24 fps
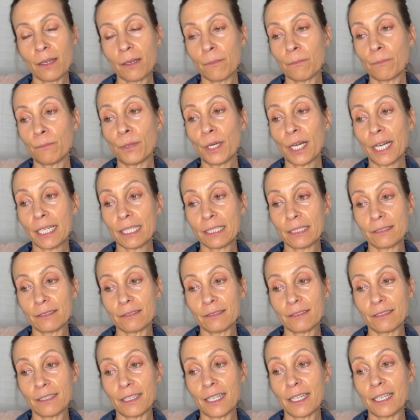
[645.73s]
But
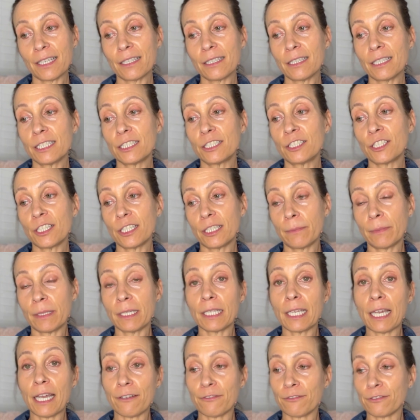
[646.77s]
in a legitimate
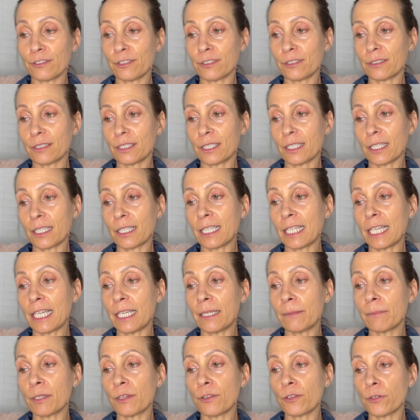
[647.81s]
effort to
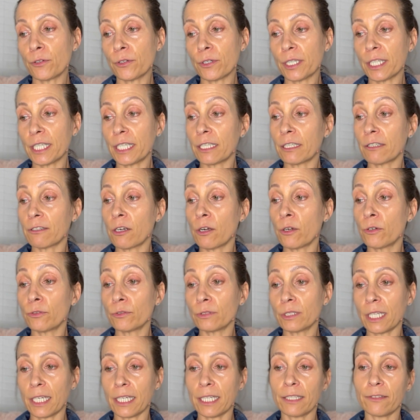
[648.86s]
claim authority in our own
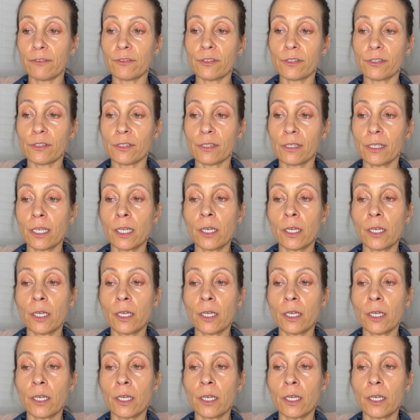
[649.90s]
lives,